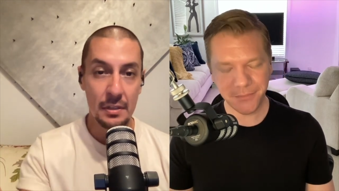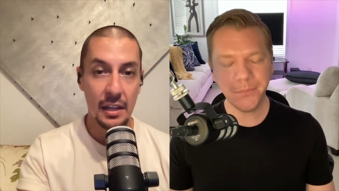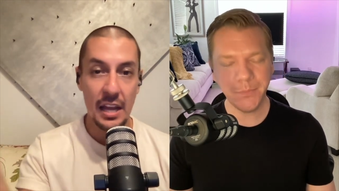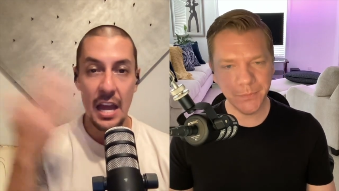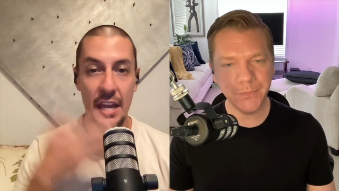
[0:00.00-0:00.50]
Speaker 1: are
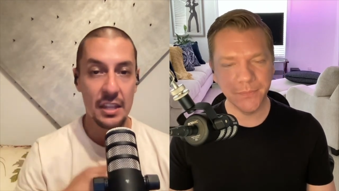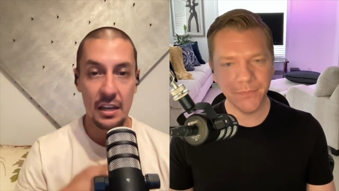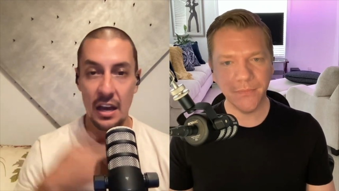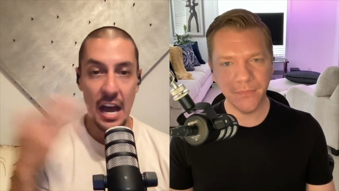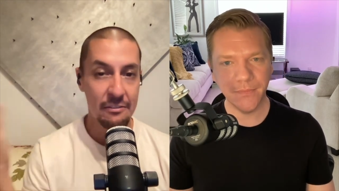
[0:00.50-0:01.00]
like either
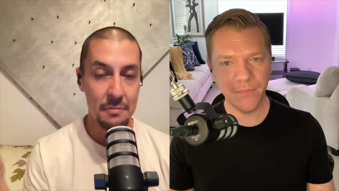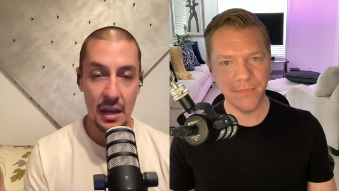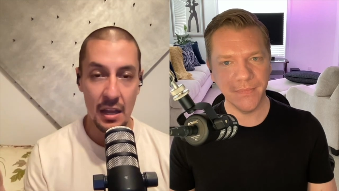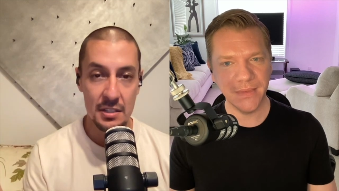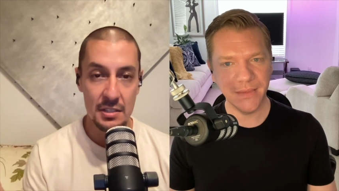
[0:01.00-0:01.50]
half
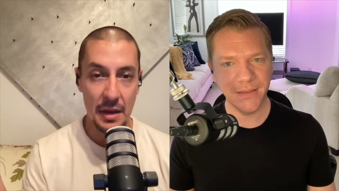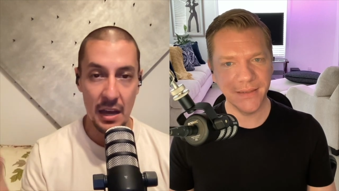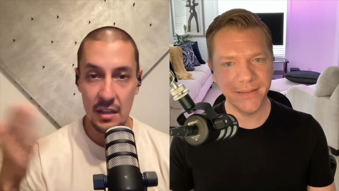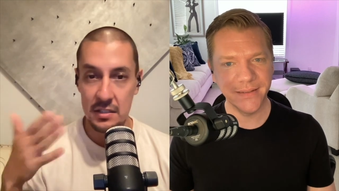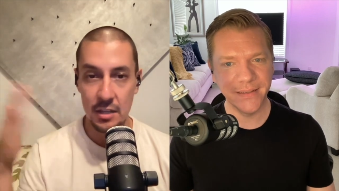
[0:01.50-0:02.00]
masked,
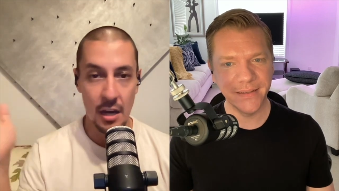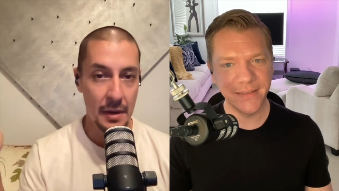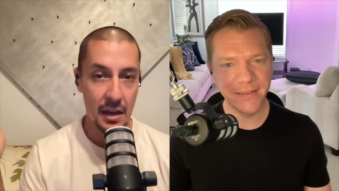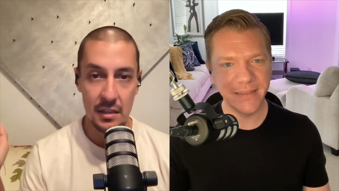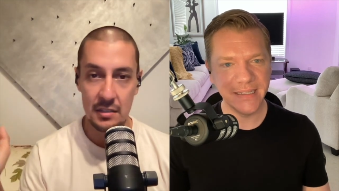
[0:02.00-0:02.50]
masked, not
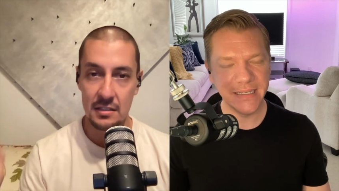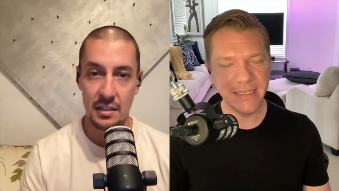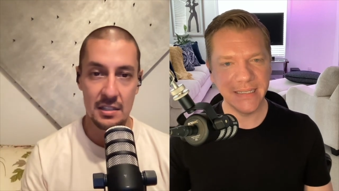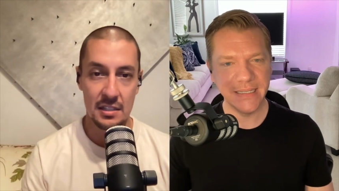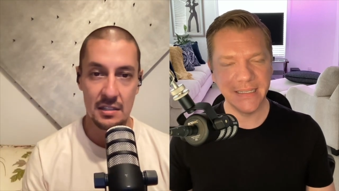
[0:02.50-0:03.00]
masked.
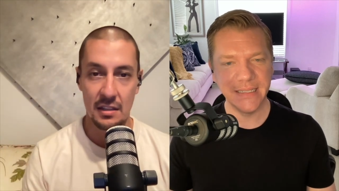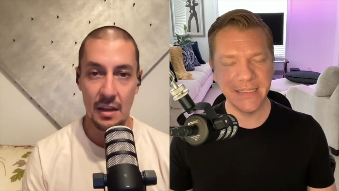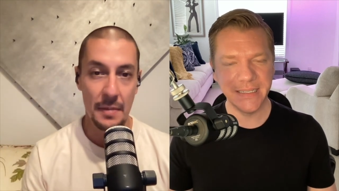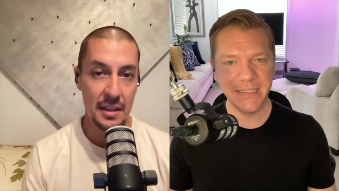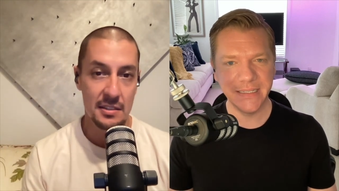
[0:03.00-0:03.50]
It's just a
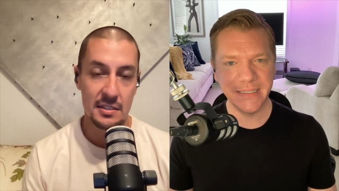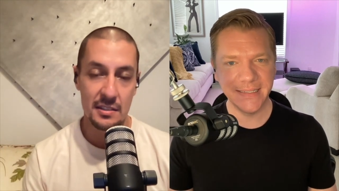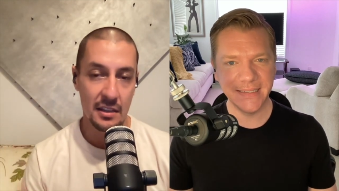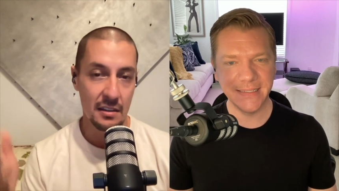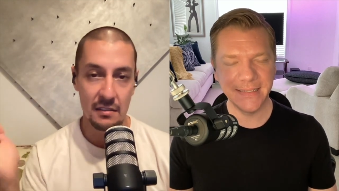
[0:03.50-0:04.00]

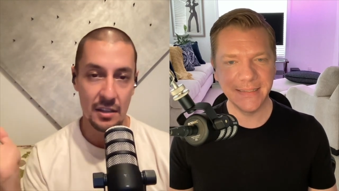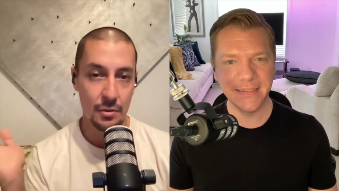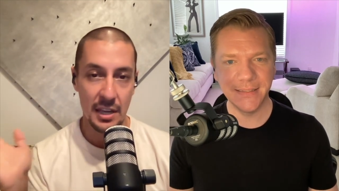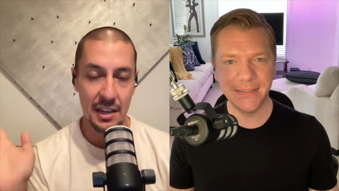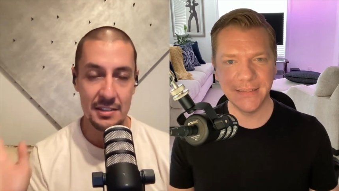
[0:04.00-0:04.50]
mess. No
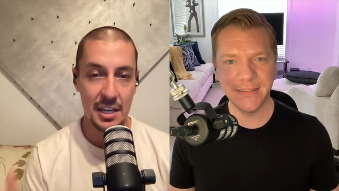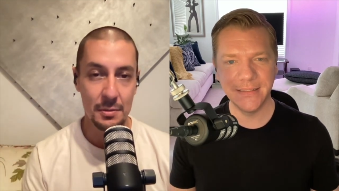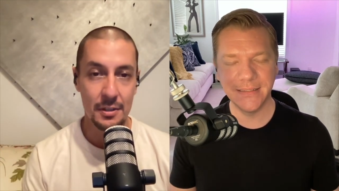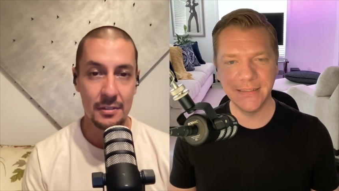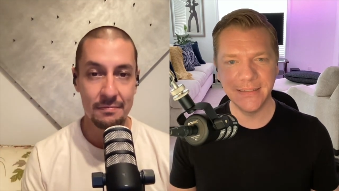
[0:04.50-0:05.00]
one cares
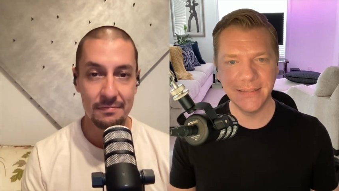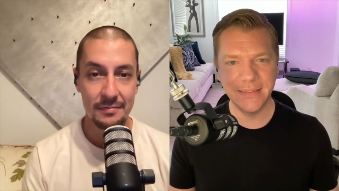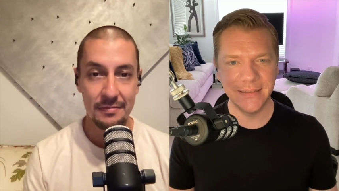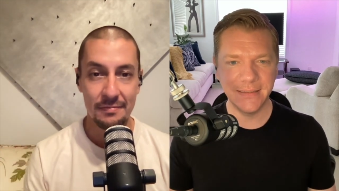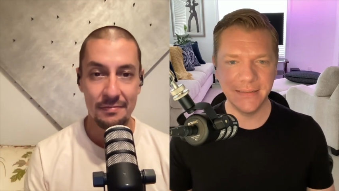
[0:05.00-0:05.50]
anymore.
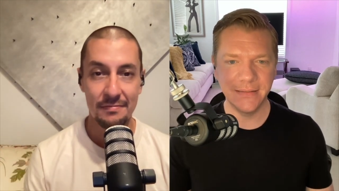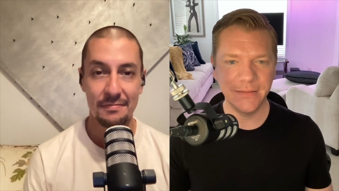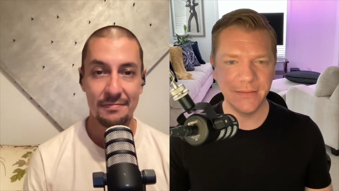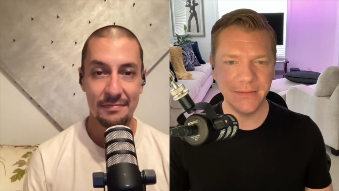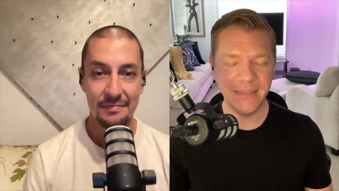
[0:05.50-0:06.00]

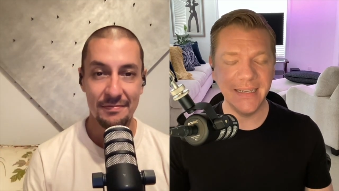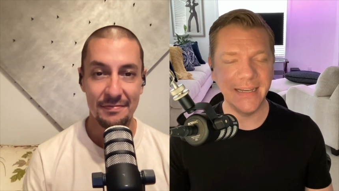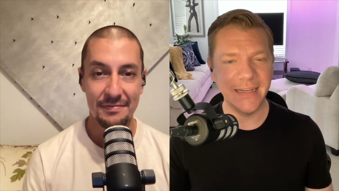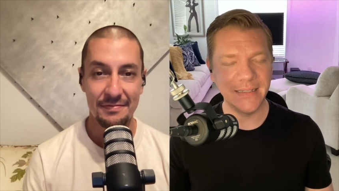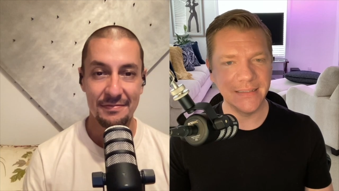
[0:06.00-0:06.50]

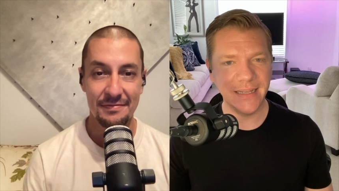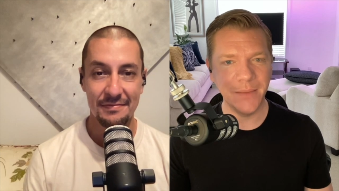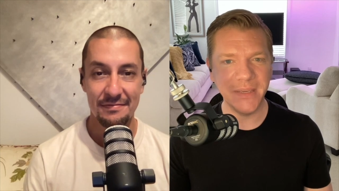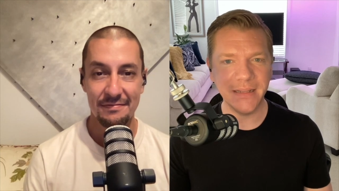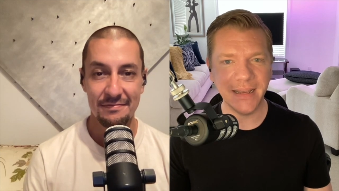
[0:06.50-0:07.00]
Speaker 2: Yeah, I
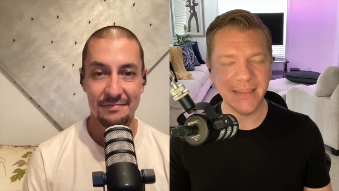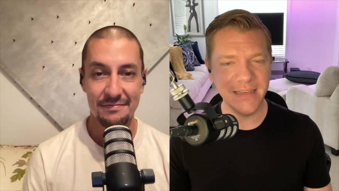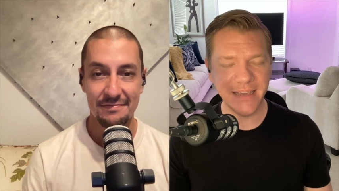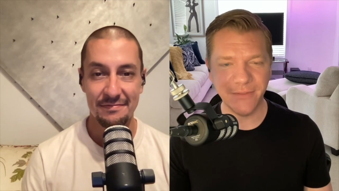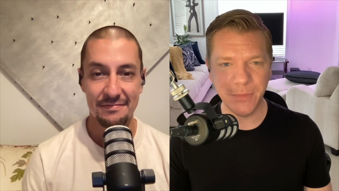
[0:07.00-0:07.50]
mean, I
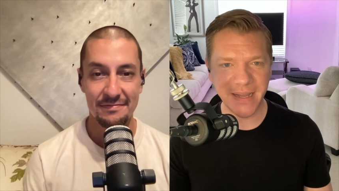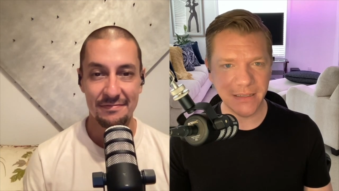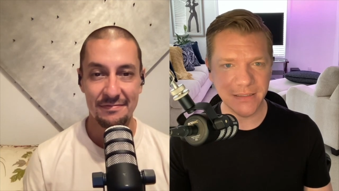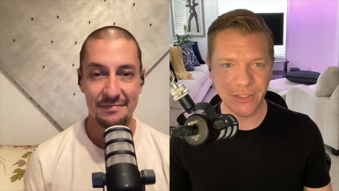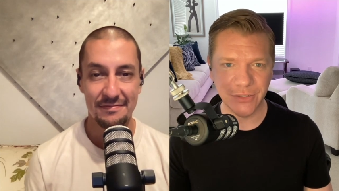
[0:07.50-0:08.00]
think
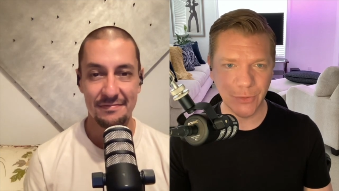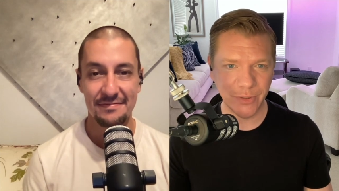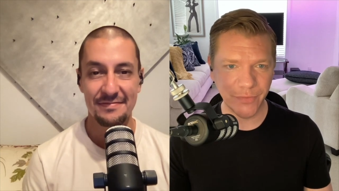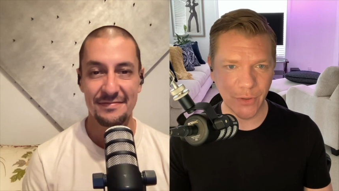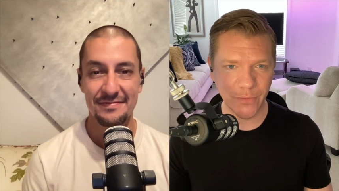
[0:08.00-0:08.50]
everybody's just sort
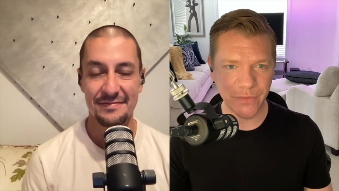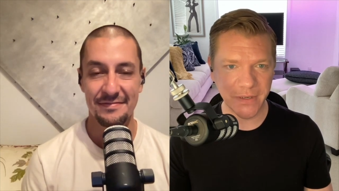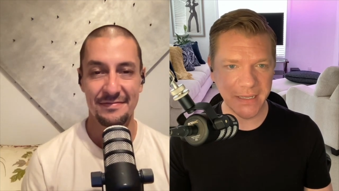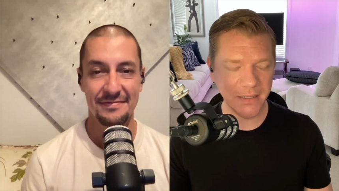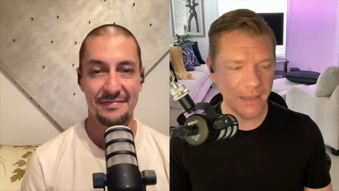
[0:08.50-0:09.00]
of over
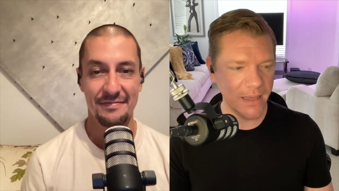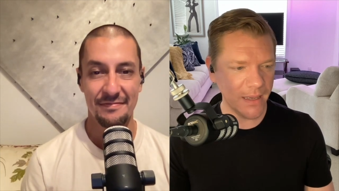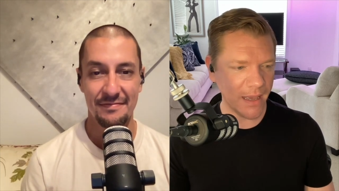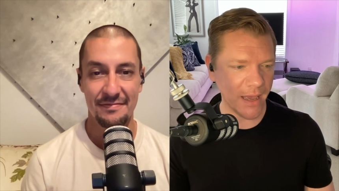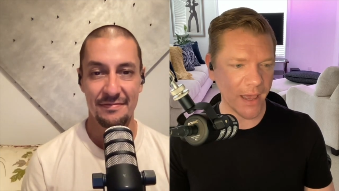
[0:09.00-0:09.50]
it.
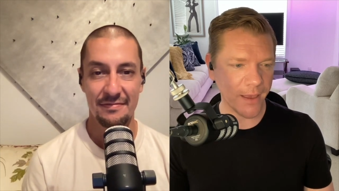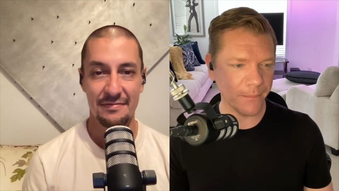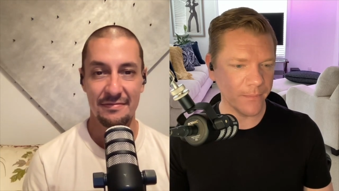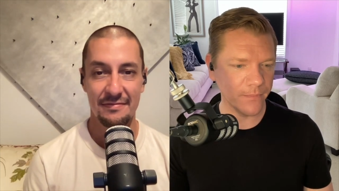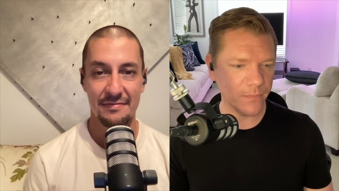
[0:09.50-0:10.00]

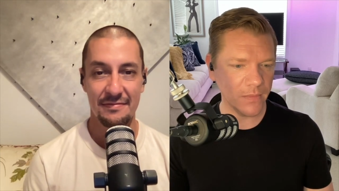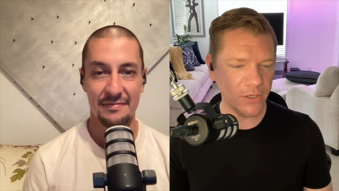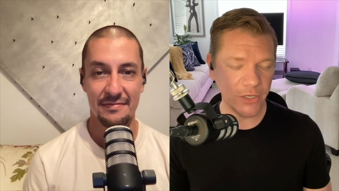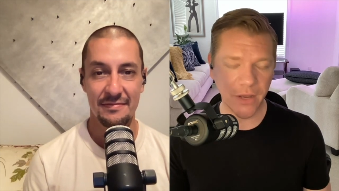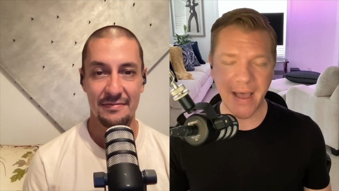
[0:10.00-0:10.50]
Um,
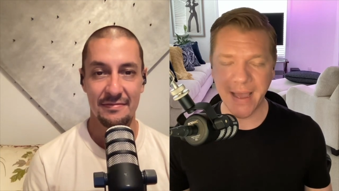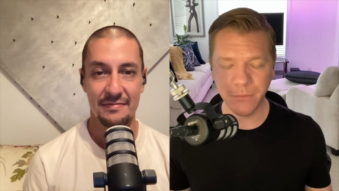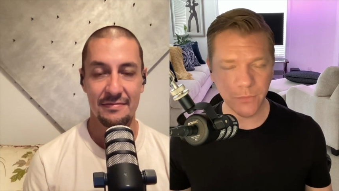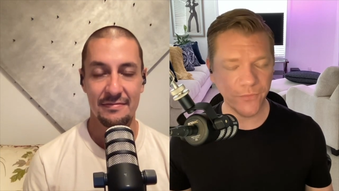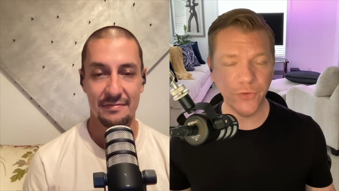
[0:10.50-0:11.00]
you know,
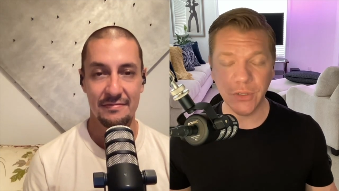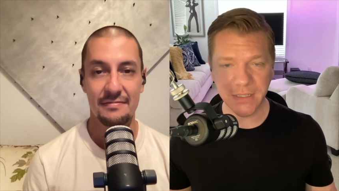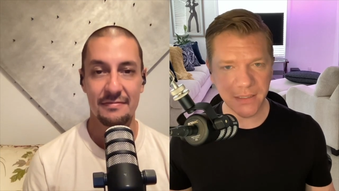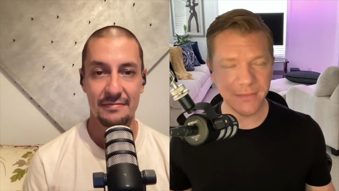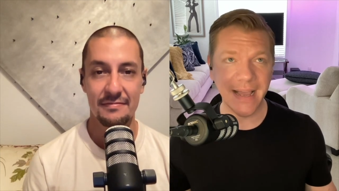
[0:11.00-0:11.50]
I'm
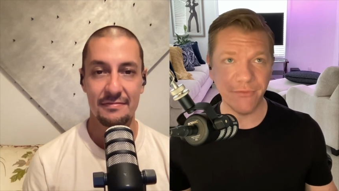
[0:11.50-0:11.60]
fully not